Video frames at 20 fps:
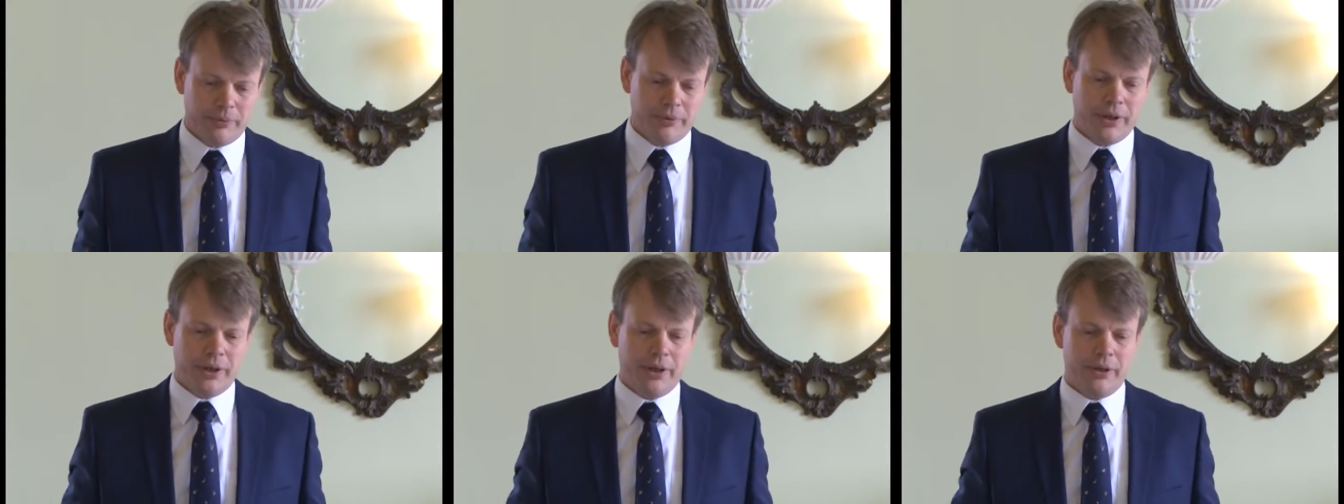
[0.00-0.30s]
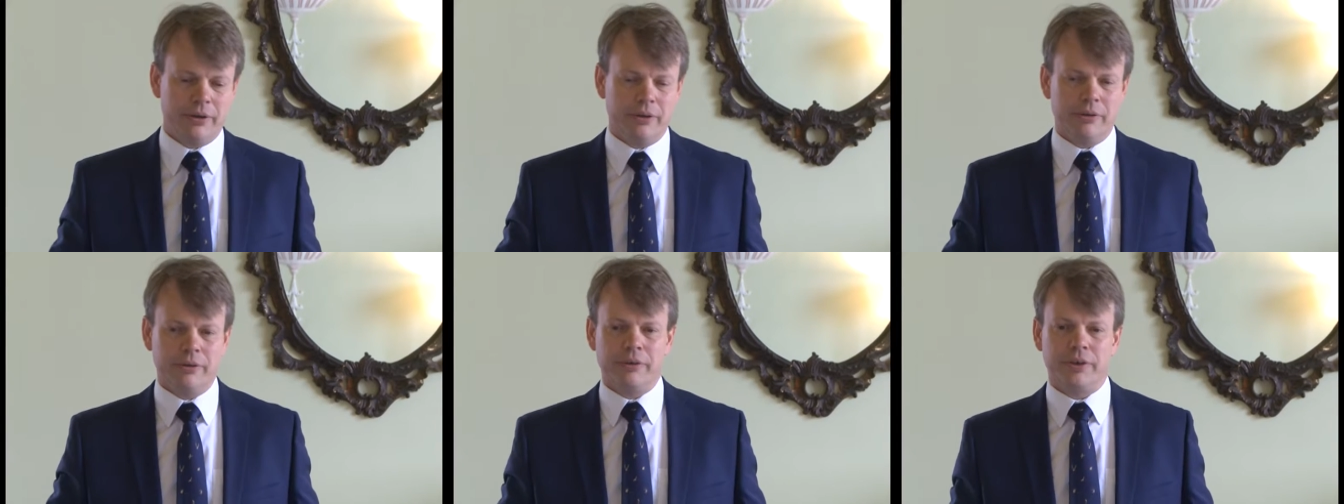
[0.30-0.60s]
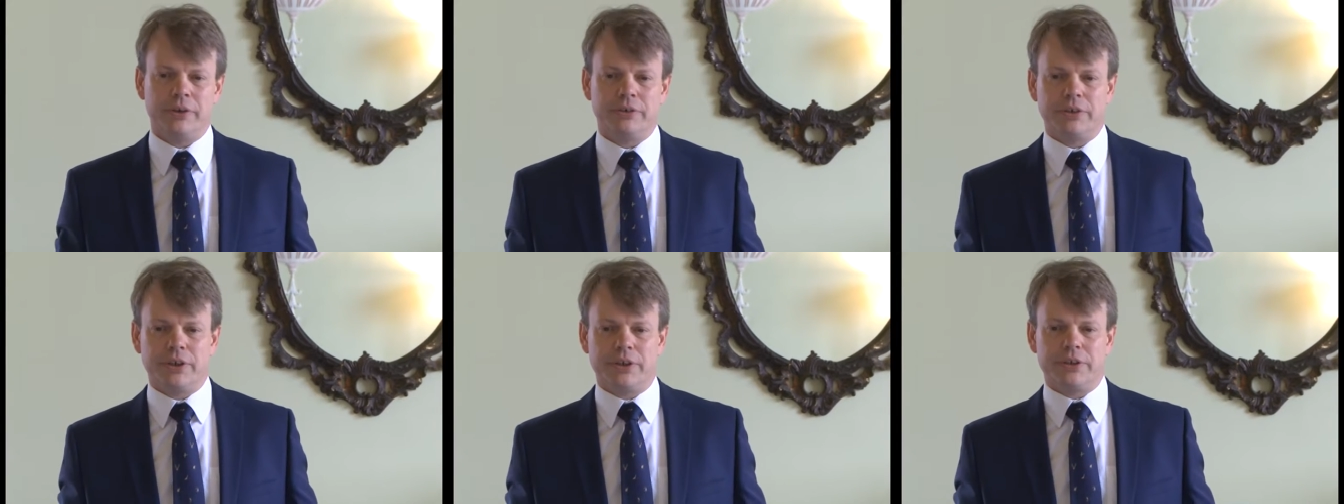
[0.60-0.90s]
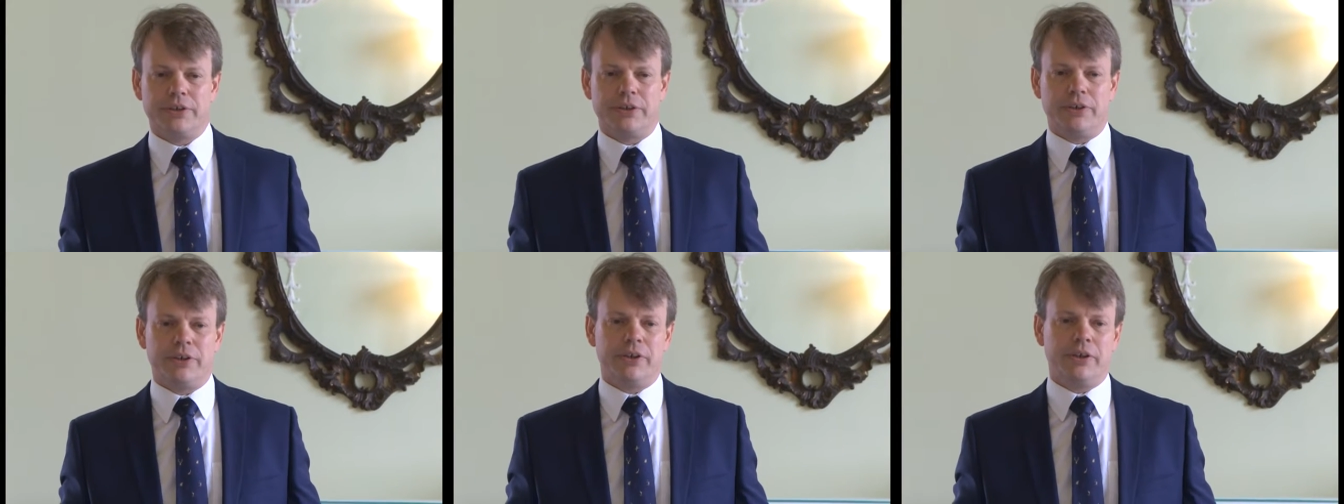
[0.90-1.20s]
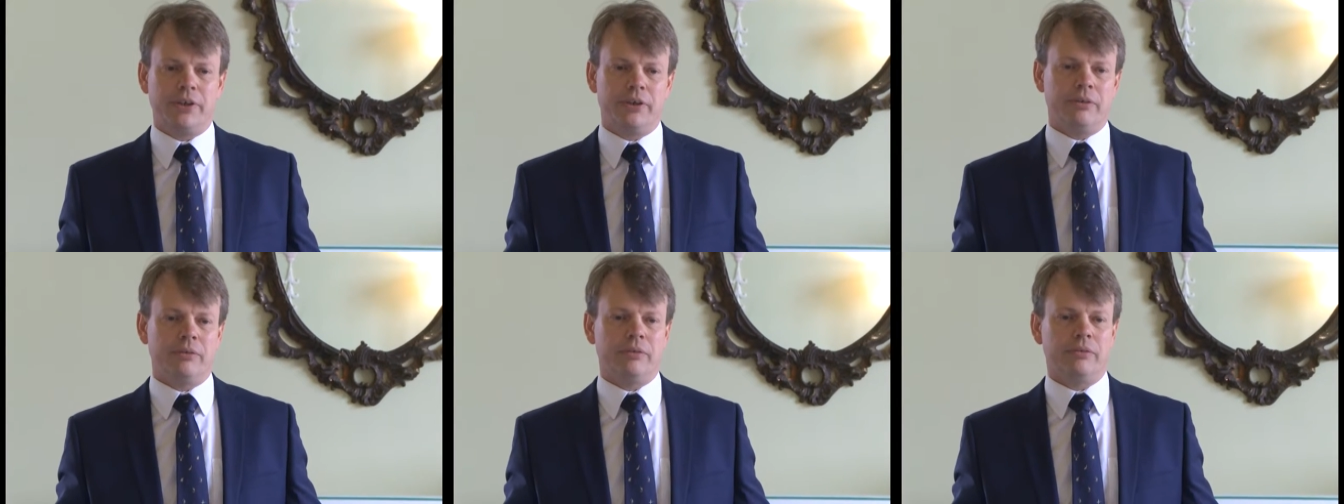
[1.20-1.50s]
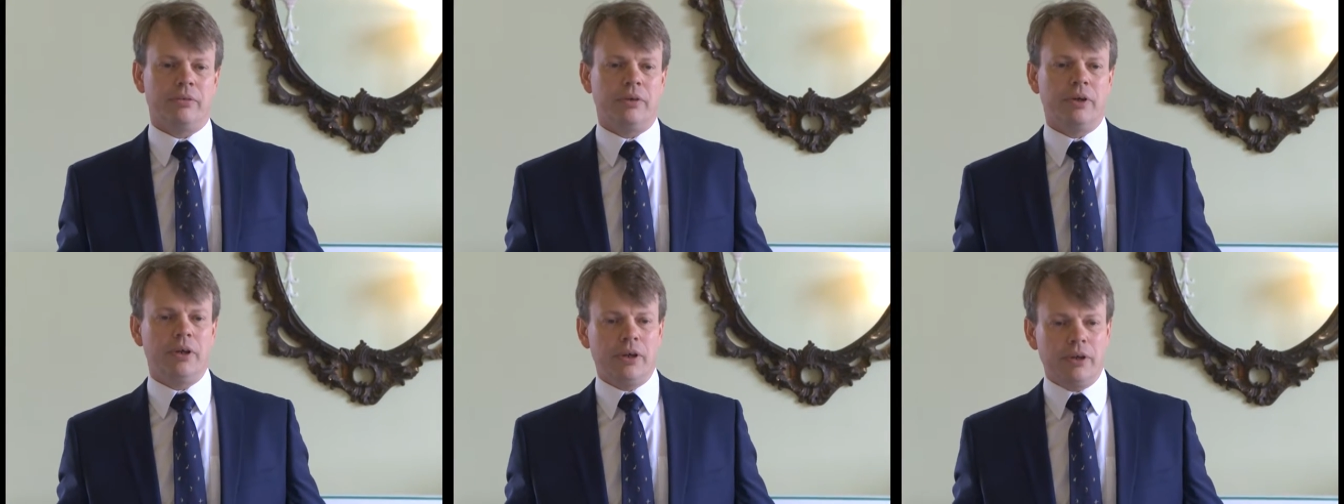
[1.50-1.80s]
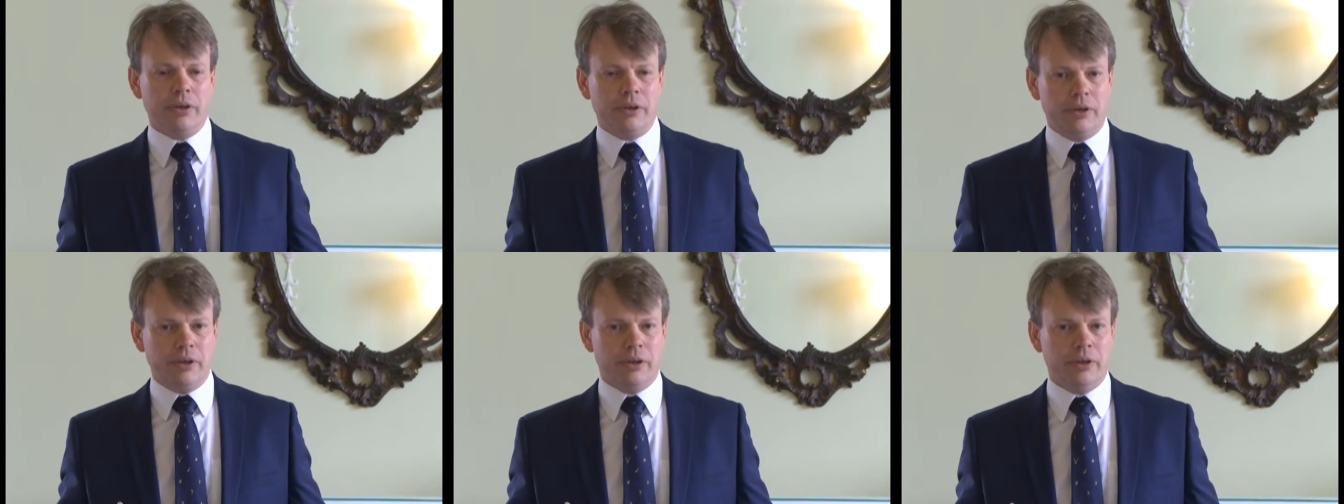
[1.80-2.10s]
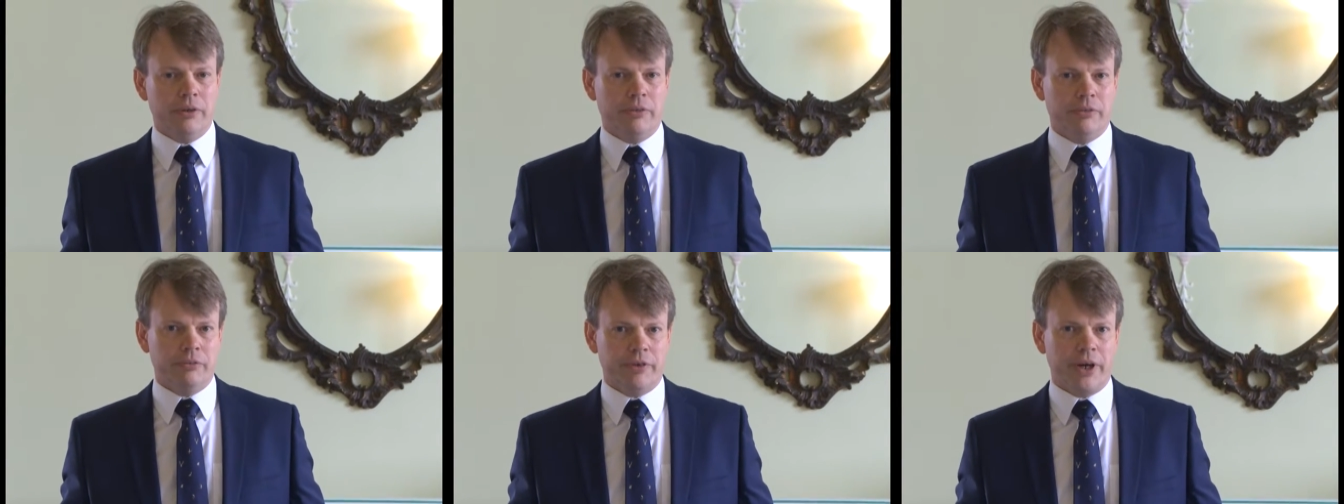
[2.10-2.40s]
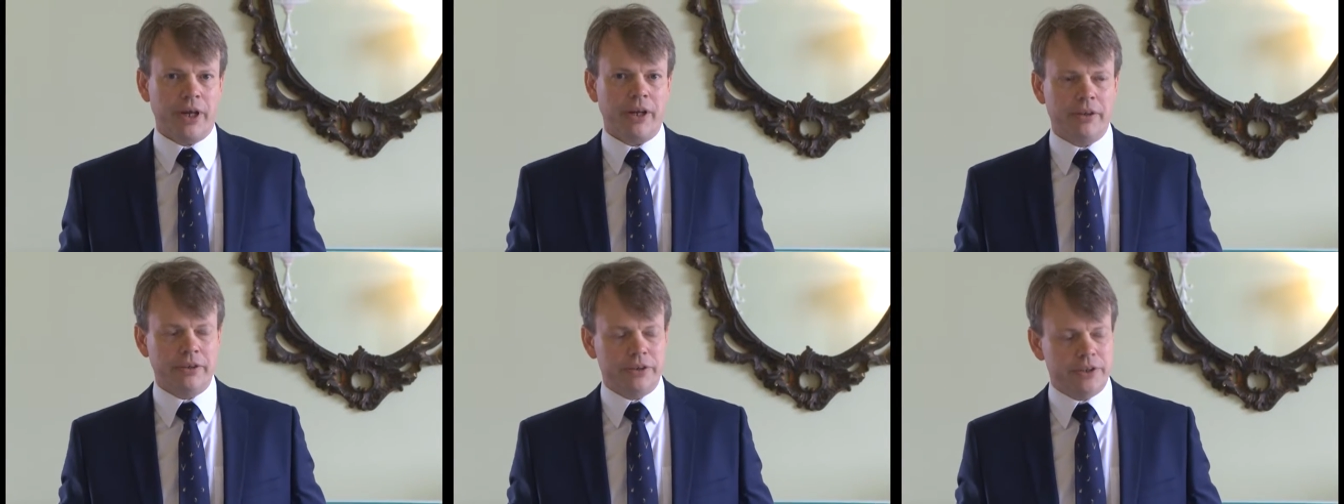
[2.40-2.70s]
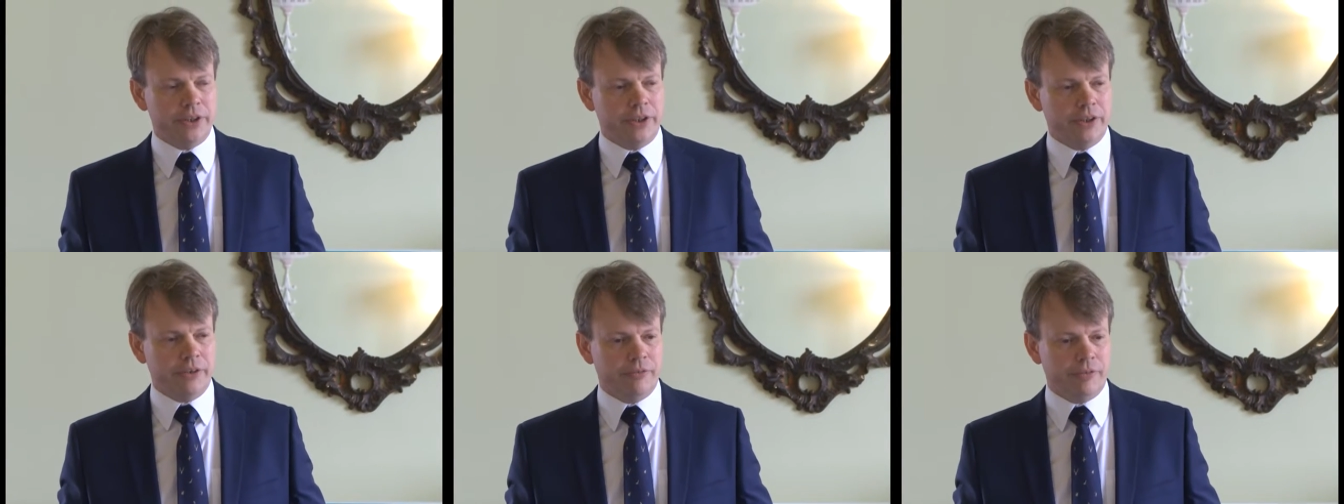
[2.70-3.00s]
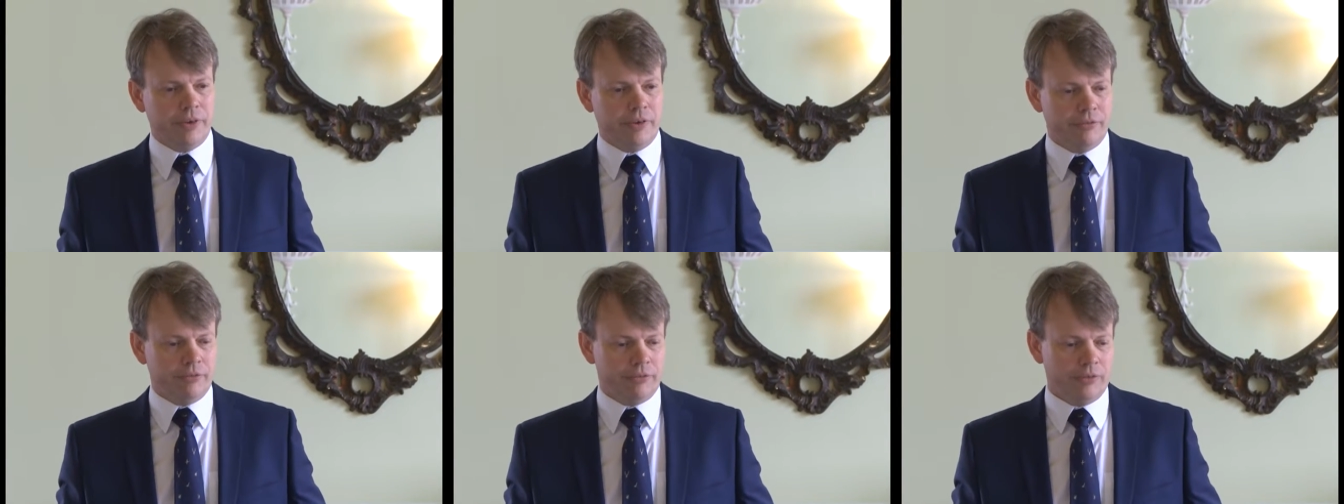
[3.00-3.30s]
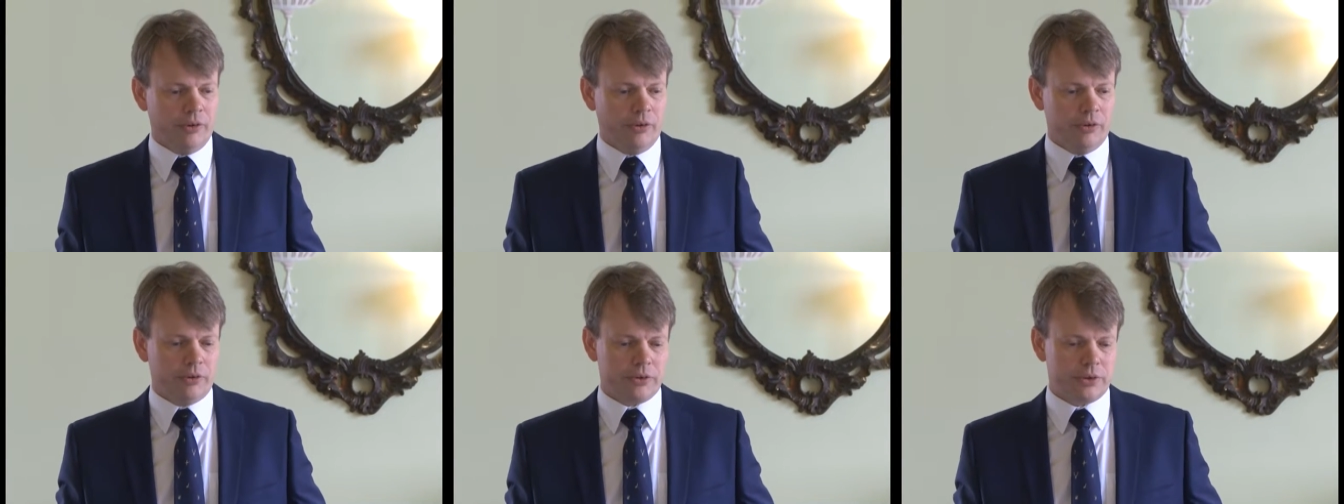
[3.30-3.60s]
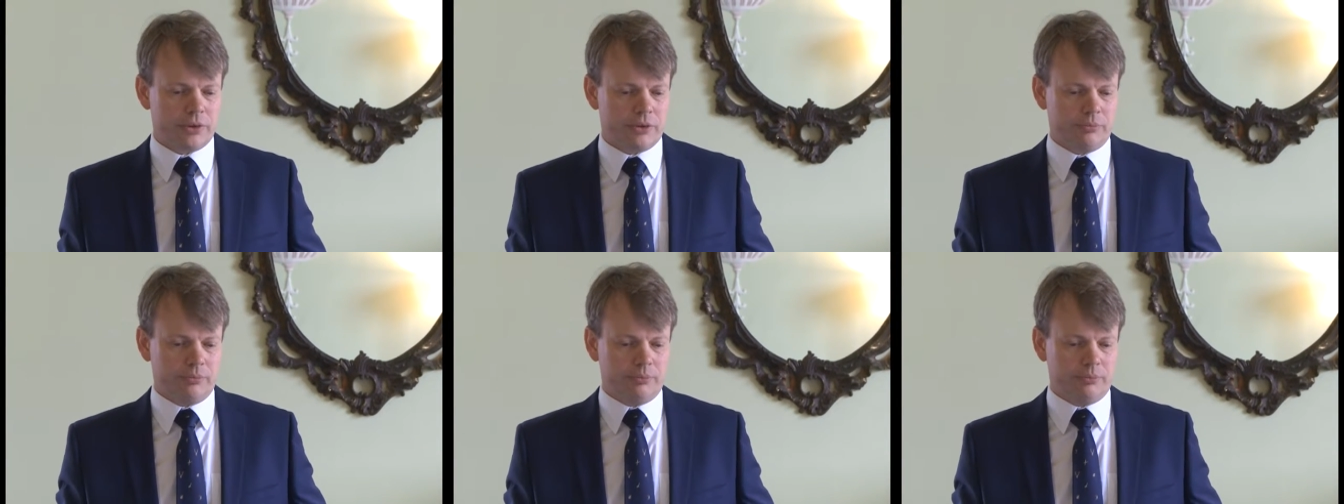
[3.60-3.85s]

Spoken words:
there who are interested in the reality of not